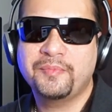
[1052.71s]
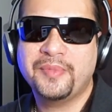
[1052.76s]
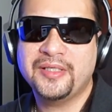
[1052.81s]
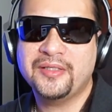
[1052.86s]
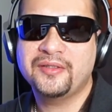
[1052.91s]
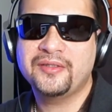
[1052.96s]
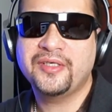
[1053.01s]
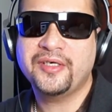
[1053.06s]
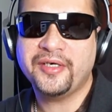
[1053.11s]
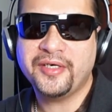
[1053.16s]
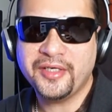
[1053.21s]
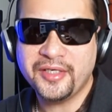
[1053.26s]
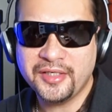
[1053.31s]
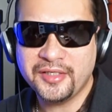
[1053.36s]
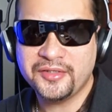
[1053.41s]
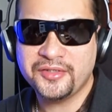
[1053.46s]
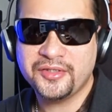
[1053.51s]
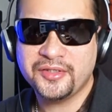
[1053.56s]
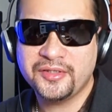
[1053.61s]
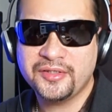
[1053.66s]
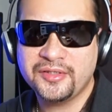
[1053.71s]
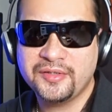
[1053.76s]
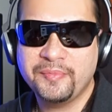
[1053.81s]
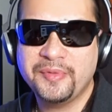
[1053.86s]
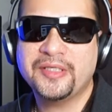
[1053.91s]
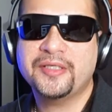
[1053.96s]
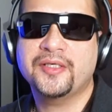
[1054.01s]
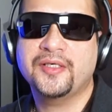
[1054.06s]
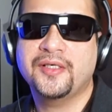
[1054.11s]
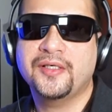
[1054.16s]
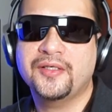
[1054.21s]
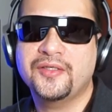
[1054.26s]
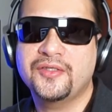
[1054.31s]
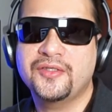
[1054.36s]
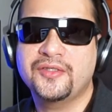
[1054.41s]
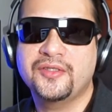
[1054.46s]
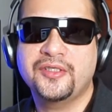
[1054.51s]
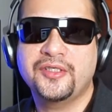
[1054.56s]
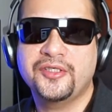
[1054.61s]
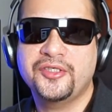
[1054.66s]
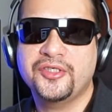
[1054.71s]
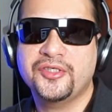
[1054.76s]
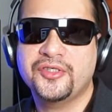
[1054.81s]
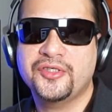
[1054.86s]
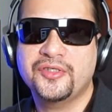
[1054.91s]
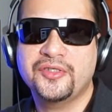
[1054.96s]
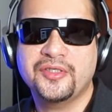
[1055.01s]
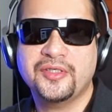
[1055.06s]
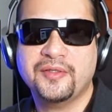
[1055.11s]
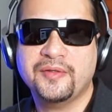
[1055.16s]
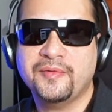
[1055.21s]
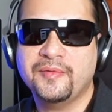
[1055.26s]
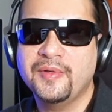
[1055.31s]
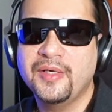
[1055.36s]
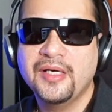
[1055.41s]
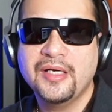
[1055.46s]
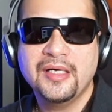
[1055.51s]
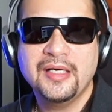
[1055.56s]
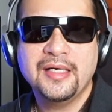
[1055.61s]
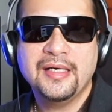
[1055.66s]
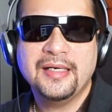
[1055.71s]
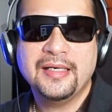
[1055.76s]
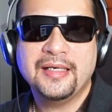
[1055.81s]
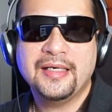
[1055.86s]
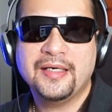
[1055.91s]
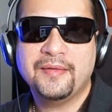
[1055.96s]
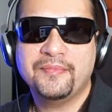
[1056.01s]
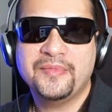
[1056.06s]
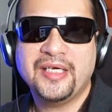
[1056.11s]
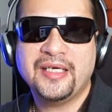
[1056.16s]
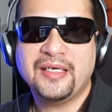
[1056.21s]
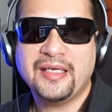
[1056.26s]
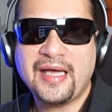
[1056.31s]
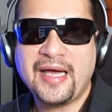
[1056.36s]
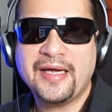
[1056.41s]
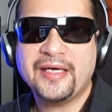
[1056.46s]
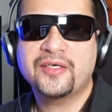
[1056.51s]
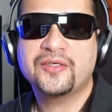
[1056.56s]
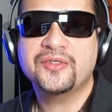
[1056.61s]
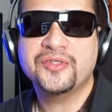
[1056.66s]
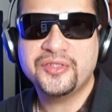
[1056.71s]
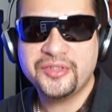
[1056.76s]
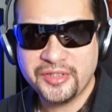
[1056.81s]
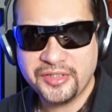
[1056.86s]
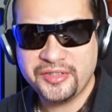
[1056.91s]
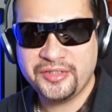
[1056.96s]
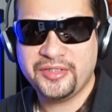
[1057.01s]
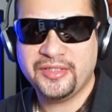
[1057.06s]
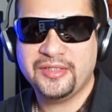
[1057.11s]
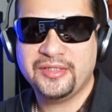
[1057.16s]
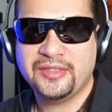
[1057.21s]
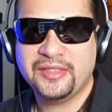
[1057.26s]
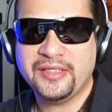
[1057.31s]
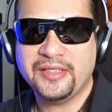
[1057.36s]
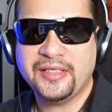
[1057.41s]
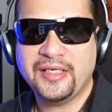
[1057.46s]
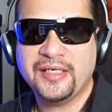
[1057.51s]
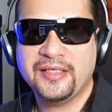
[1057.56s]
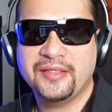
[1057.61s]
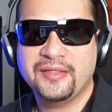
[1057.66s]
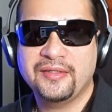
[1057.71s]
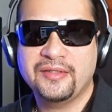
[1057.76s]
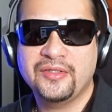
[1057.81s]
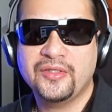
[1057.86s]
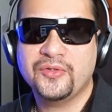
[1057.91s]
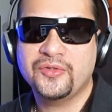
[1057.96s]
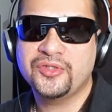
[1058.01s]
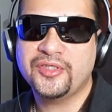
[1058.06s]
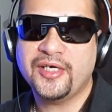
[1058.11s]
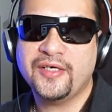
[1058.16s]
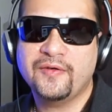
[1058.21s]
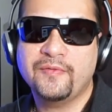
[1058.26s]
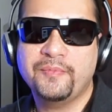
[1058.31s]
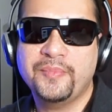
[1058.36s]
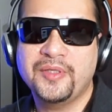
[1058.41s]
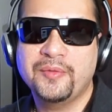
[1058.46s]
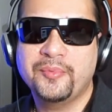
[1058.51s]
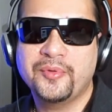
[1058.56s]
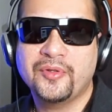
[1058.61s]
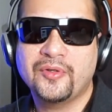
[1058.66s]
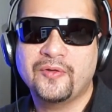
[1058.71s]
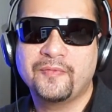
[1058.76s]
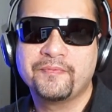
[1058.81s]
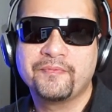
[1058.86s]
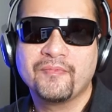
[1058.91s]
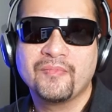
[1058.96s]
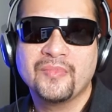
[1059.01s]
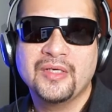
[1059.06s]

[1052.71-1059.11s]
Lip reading: but they're innocent because they're just they lie consistently, and those kind of people,